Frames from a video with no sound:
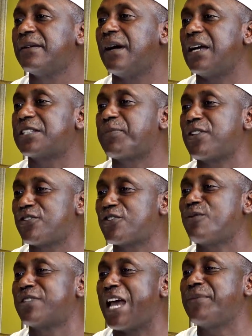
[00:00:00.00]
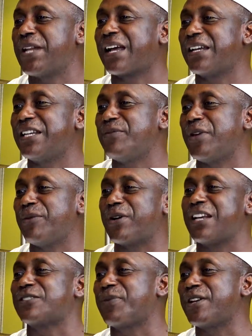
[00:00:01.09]
I spent some time in academia, but
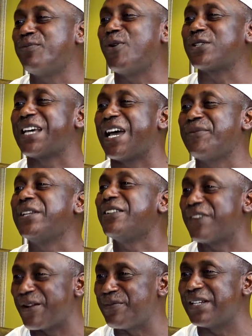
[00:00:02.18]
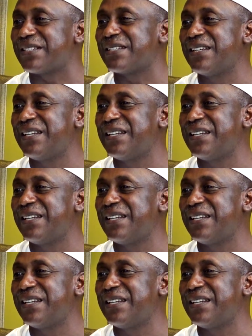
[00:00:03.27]
I spent more time in development.